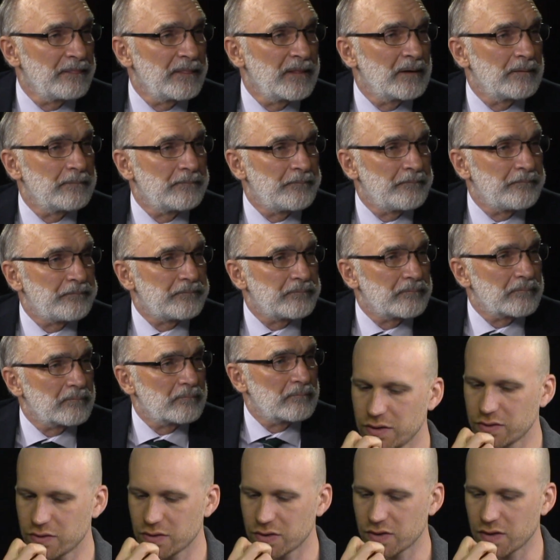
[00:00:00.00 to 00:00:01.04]
That's really
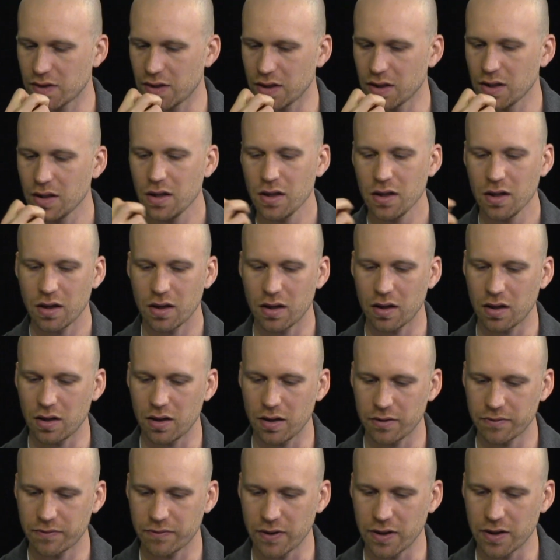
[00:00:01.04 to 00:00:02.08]
interesting.
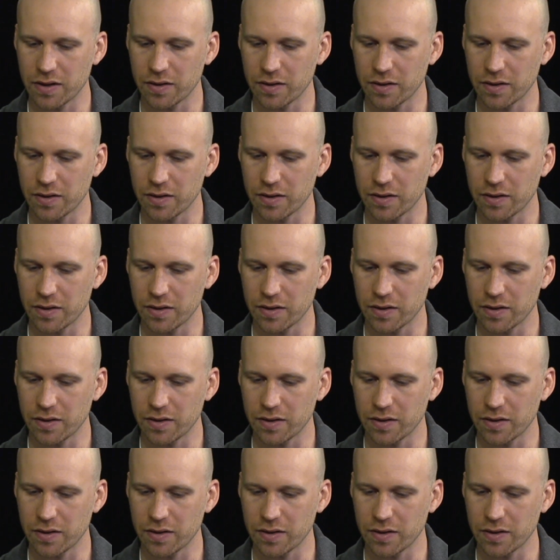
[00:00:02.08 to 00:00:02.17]
A friend